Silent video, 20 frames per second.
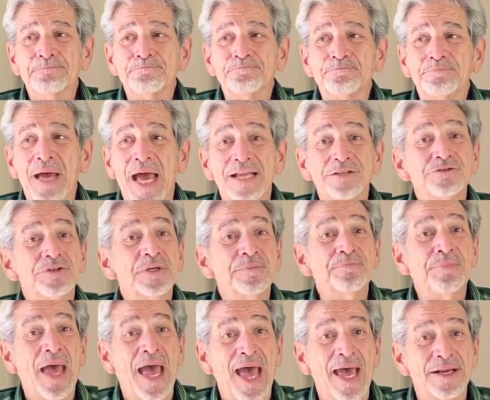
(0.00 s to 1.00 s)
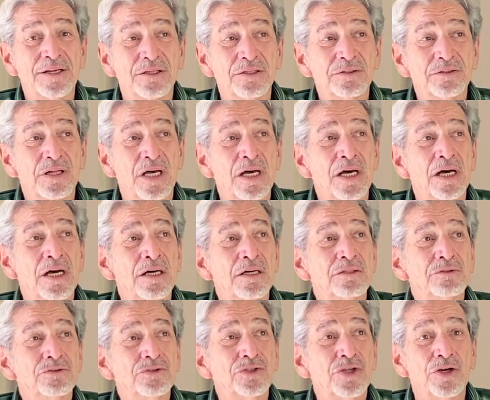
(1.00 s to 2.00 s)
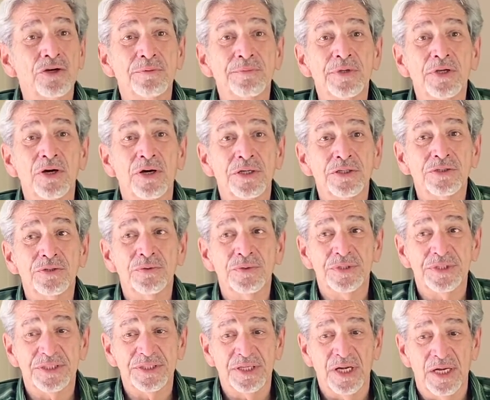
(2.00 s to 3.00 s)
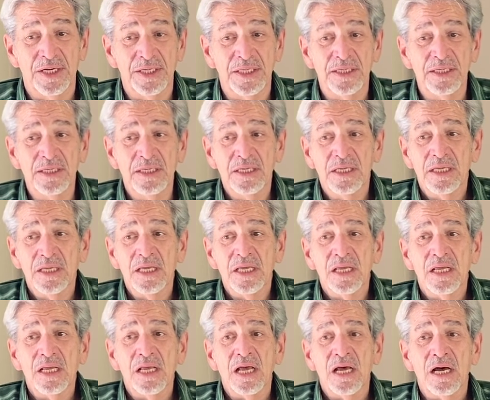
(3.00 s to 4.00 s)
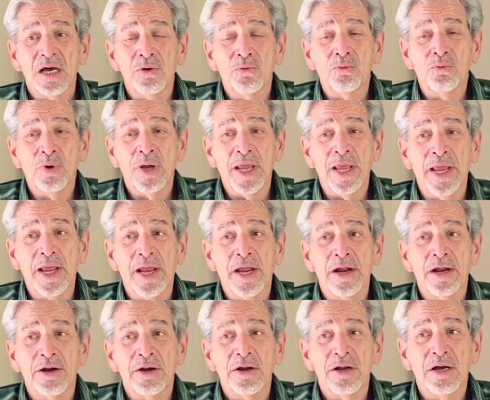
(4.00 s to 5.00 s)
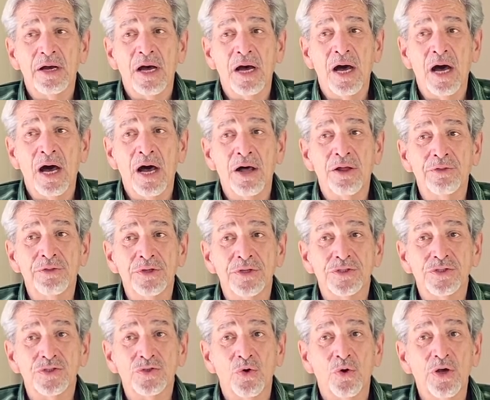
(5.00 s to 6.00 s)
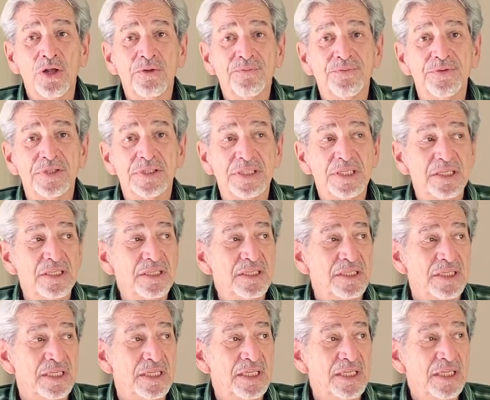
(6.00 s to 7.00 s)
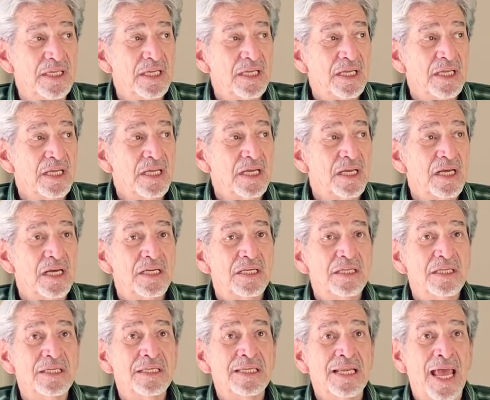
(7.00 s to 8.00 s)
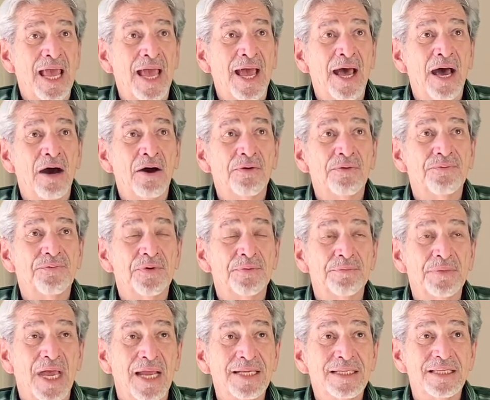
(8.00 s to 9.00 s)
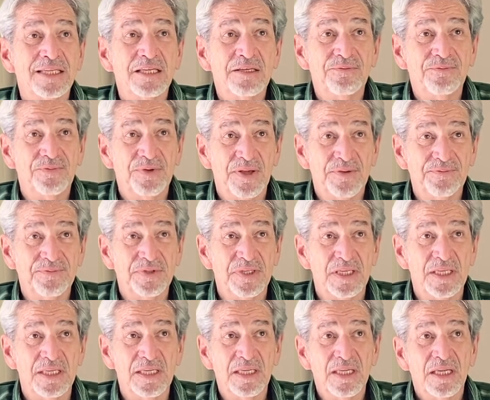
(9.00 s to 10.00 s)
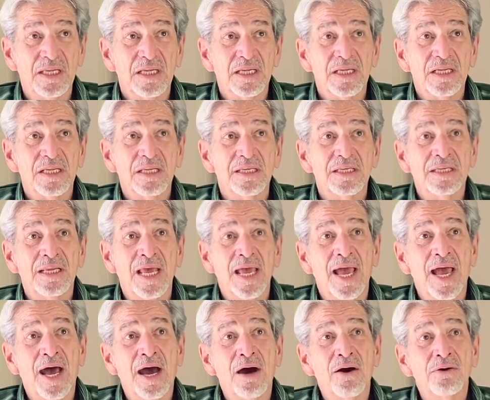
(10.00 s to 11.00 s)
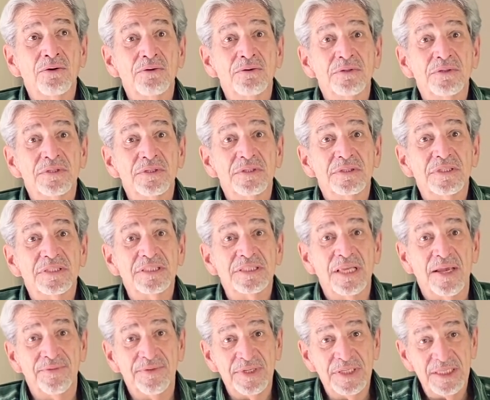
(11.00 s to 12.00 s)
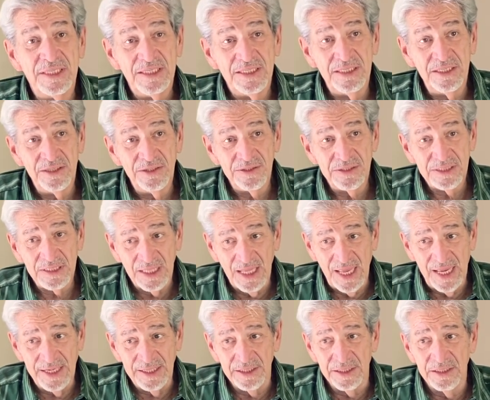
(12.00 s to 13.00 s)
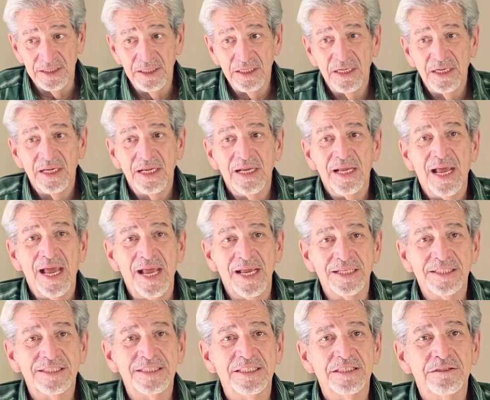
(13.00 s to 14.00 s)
Patrick Battle turned me on to a study where the soil fertility now from 1950, now 70 years later, has